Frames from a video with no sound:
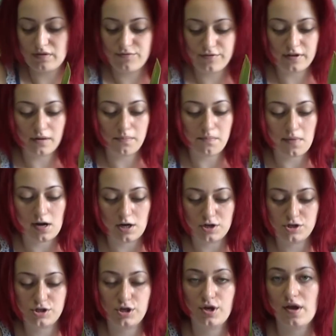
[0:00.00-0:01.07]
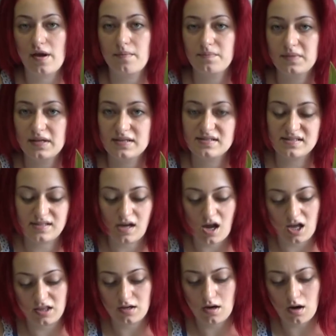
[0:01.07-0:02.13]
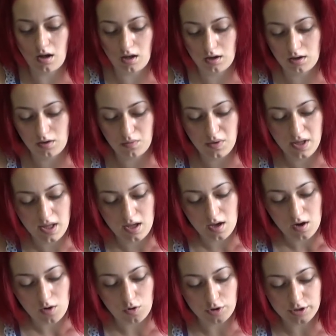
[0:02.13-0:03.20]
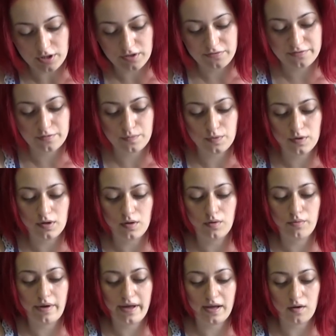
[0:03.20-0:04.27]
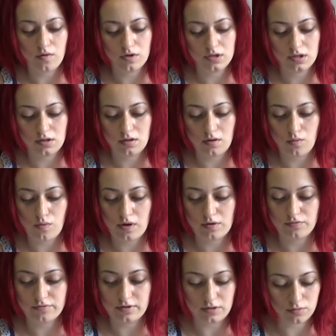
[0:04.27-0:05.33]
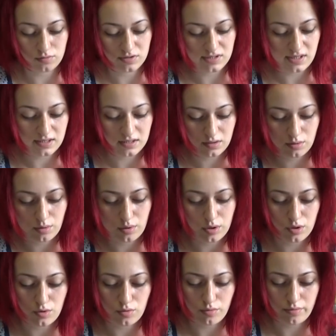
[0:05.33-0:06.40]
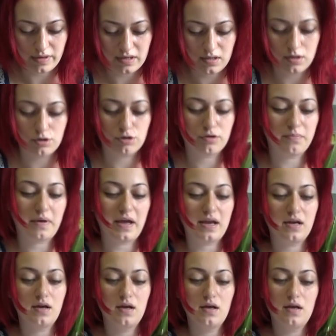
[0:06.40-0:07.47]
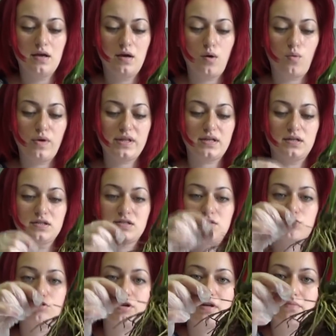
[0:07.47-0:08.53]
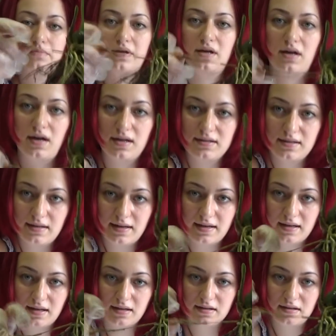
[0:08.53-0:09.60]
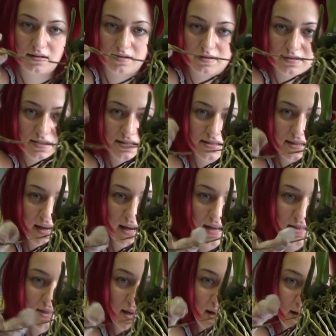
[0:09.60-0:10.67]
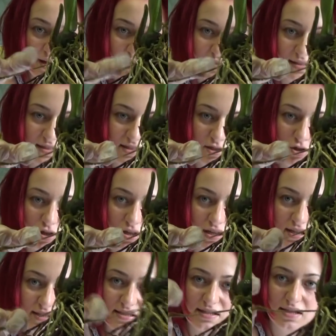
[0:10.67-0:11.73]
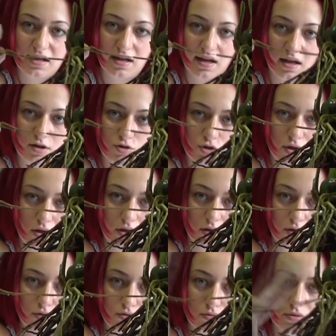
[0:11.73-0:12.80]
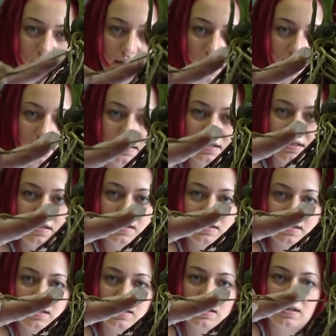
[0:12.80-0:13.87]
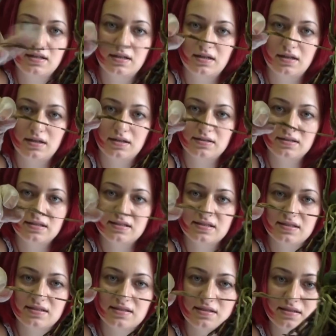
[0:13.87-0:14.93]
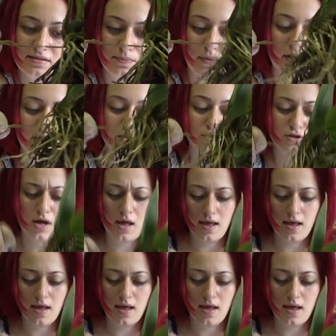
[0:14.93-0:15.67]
feel mushy, empty inside, hollow, or if you pull away on one of the roots, and you will remain with a string behind, like in this case. The string is the actual root, and this is the sponge.